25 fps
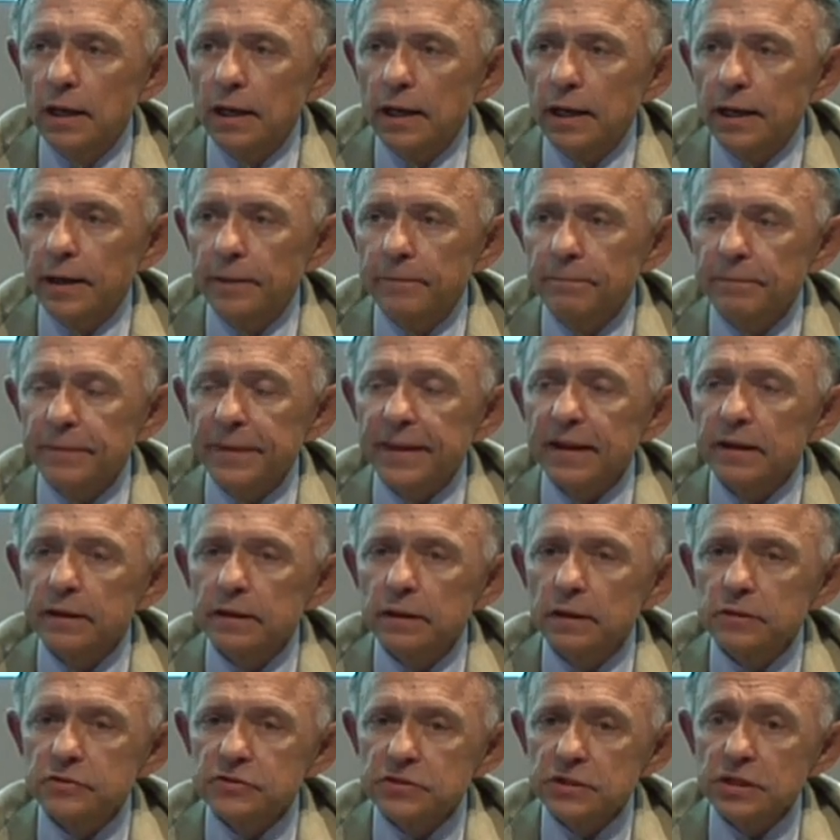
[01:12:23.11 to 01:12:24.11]
Um,
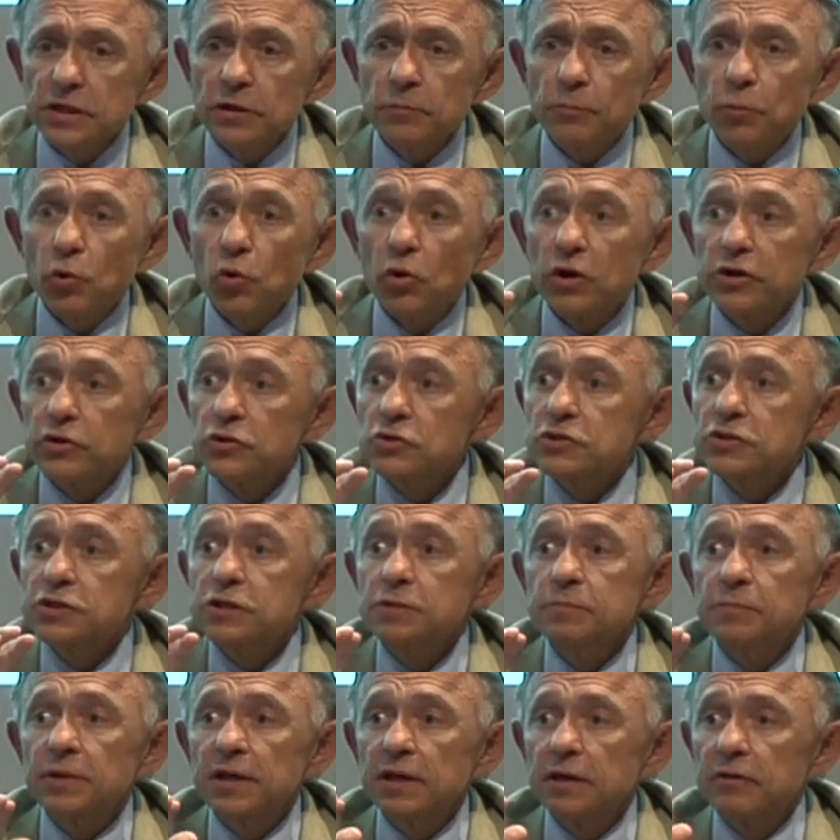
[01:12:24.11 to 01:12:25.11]
Singapore used
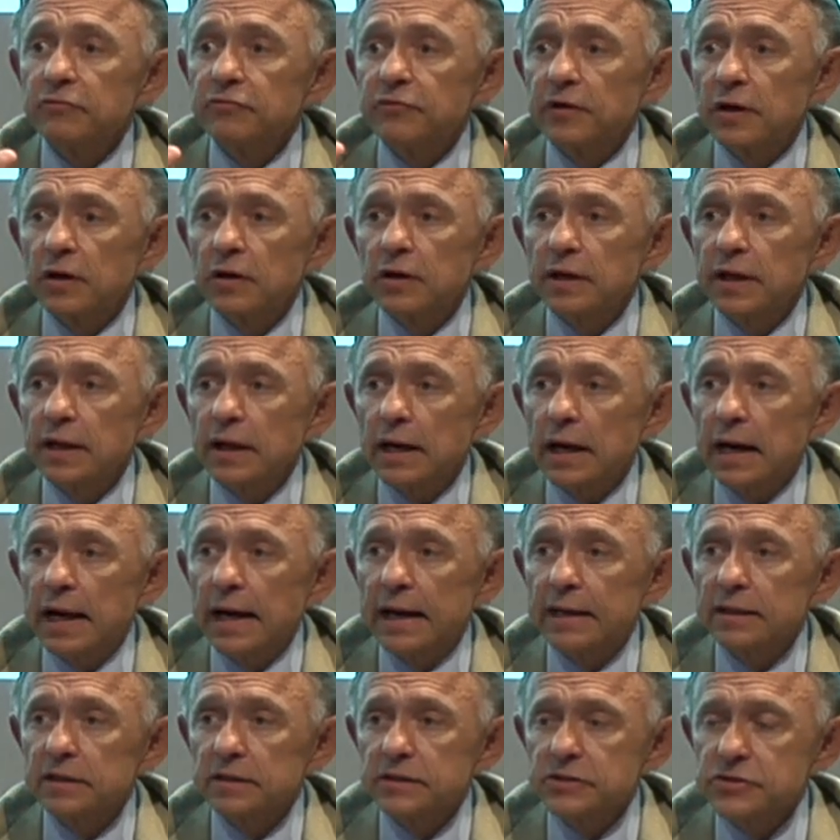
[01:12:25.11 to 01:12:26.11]
to be a very
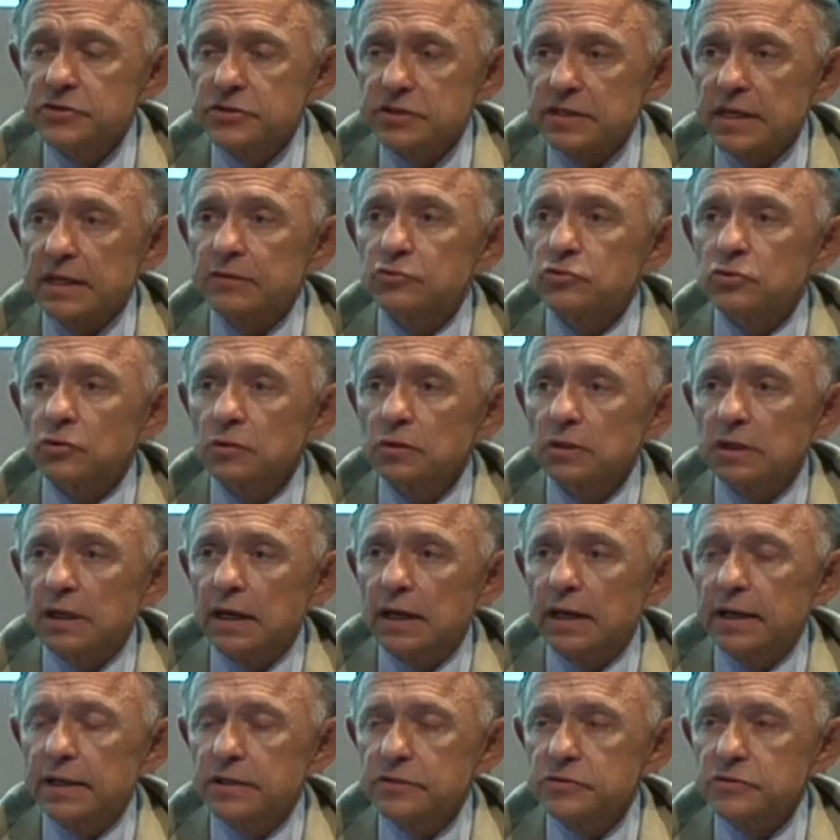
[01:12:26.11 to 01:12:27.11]
highly
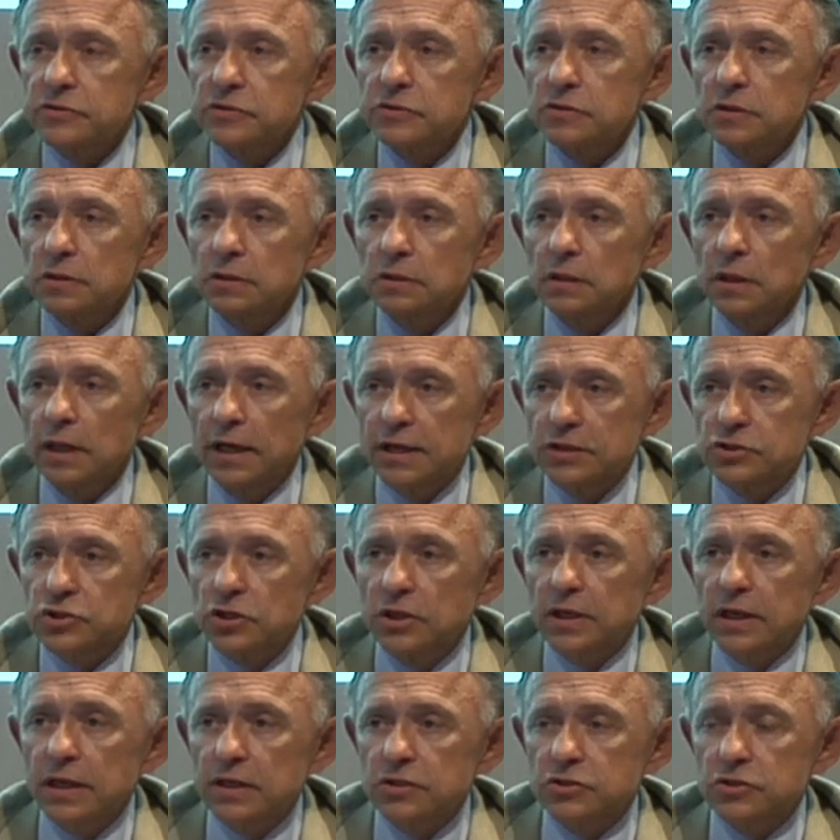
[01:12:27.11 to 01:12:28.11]
centralized
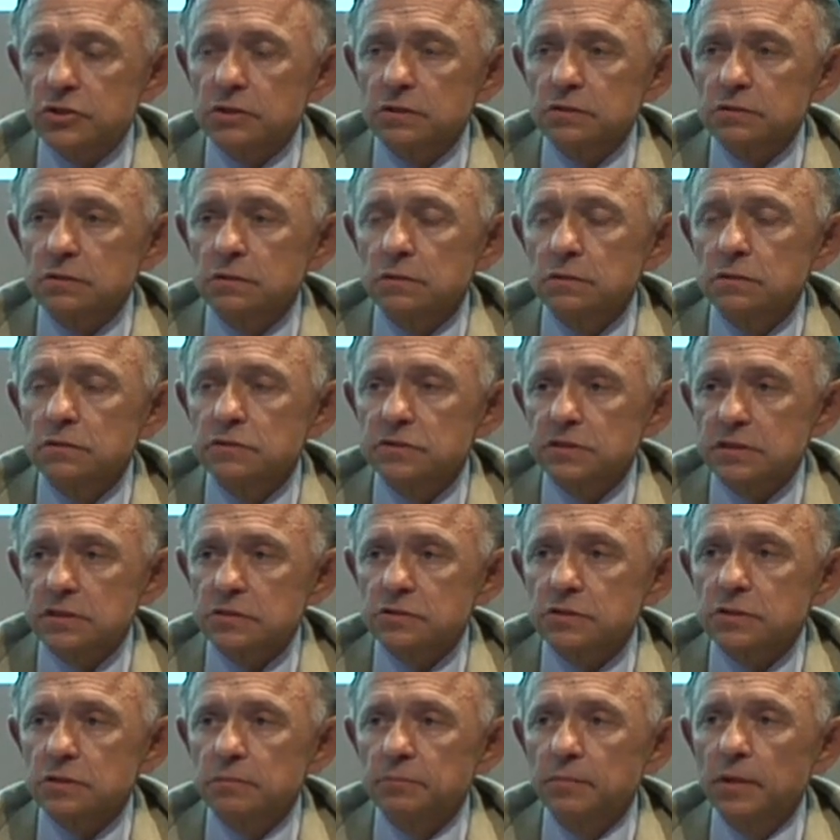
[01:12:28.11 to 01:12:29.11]
education
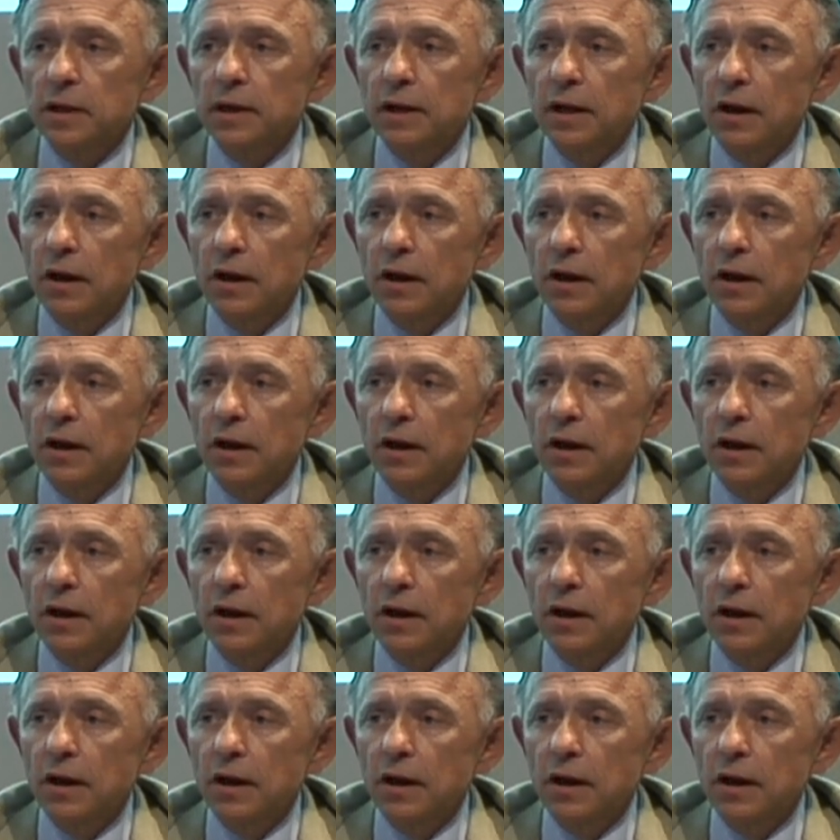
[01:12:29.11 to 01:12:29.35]
system.